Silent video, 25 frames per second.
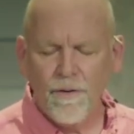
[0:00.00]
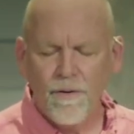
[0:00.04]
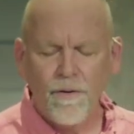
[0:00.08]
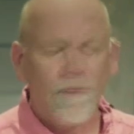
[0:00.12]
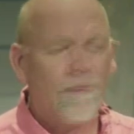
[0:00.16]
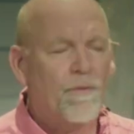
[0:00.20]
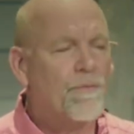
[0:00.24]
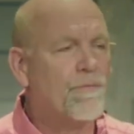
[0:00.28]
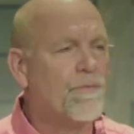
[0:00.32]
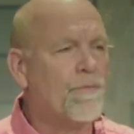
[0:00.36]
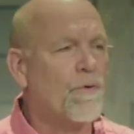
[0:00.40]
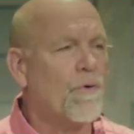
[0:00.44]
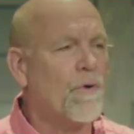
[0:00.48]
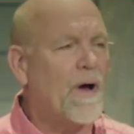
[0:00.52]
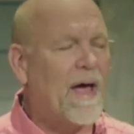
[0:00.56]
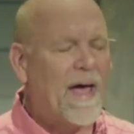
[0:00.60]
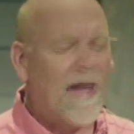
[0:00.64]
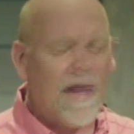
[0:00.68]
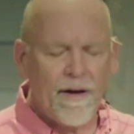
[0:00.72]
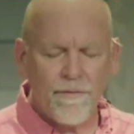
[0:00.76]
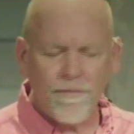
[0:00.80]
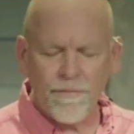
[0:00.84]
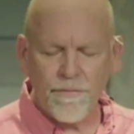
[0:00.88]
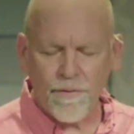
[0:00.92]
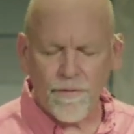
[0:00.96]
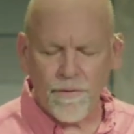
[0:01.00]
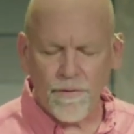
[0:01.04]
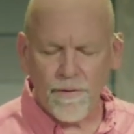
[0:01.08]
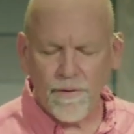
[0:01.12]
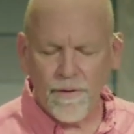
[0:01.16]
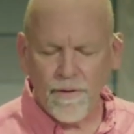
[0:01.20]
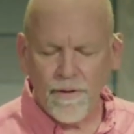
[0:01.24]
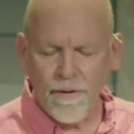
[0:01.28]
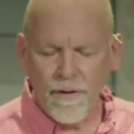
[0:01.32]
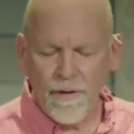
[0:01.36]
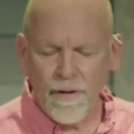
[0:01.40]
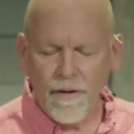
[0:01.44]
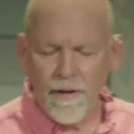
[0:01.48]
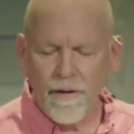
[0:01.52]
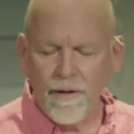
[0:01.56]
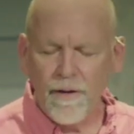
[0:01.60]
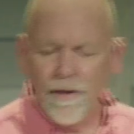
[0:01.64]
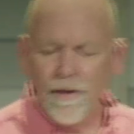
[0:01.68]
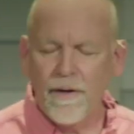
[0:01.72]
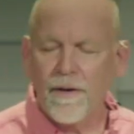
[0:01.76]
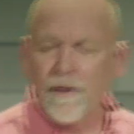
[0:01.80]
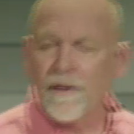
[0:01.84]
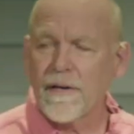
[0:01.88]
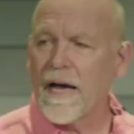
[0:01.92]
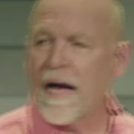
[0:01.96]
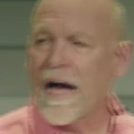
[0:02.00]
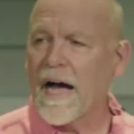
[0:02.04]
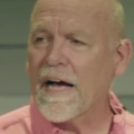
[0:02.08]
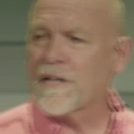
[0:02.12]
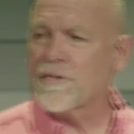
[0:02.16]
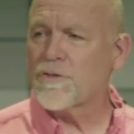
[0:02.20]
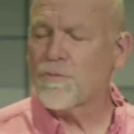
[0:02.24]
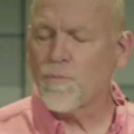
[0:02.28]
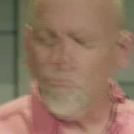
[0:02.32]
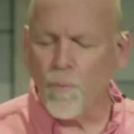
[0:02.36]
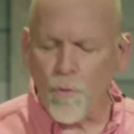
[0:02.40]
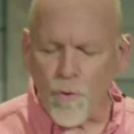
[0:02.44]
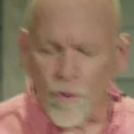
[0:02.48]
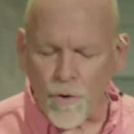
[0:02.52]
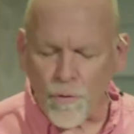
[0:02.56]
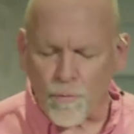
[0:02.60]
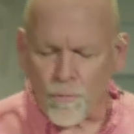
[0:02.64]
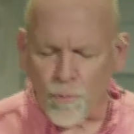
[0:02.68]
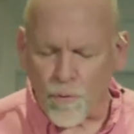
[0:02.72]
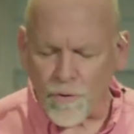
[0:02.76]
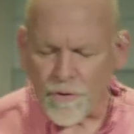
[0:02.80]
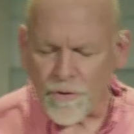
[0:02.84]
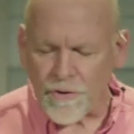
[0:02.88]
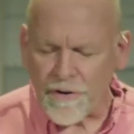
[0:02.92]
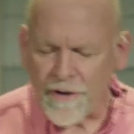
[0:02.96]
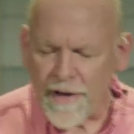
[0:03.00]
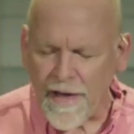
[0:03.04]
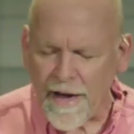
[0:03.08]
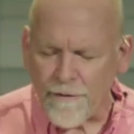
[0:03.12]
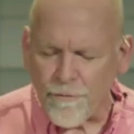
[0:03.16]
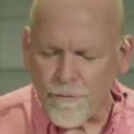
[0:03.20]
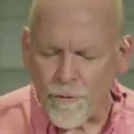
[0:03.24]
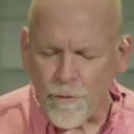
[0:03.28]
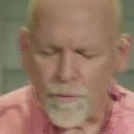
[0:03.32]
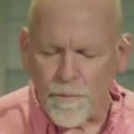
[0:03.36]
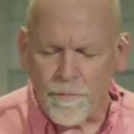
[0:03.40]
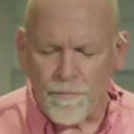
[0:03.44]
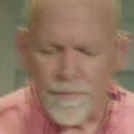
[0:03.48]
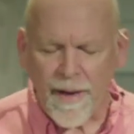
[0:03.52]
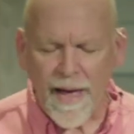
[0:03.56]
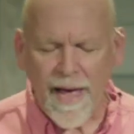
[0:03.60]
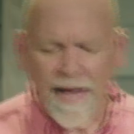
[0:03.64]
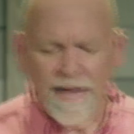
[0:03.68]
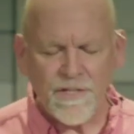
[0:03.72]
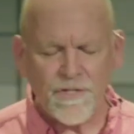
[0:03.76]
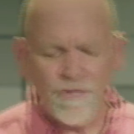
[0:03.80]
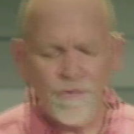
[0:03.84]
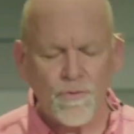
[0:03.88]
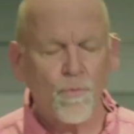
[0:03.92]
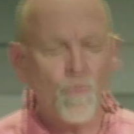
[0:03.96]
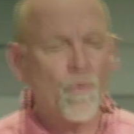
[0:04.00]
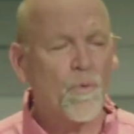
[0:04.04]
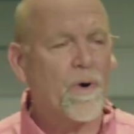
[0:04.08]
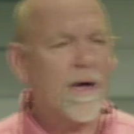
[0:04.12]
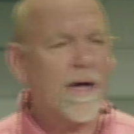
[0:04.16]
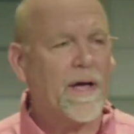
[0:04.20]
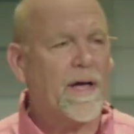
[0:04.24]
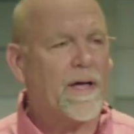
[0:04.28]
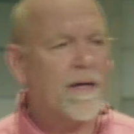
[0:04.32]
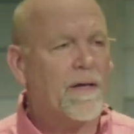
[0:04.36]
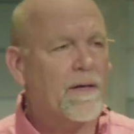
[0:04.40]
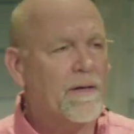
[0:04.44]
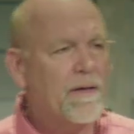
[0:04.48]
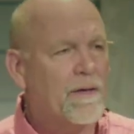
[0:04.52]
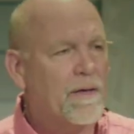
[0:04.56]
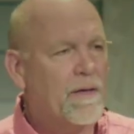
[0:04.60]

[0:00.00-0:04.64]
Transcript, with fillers: forever. God's word will never pass away.